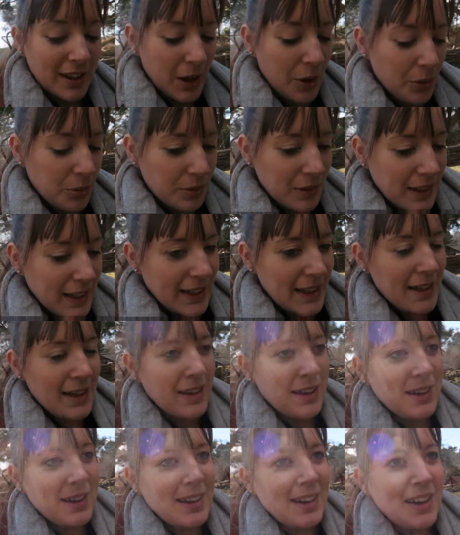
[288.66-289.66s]
The only
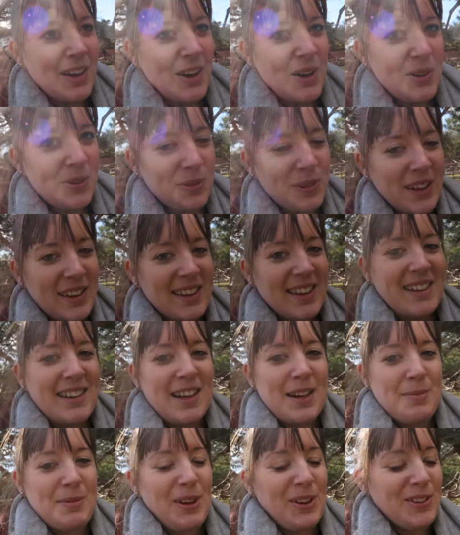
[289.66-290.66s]
only thing
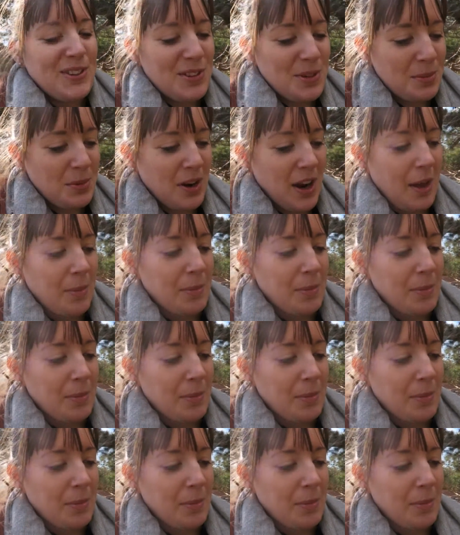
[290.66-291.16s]
that I'm not super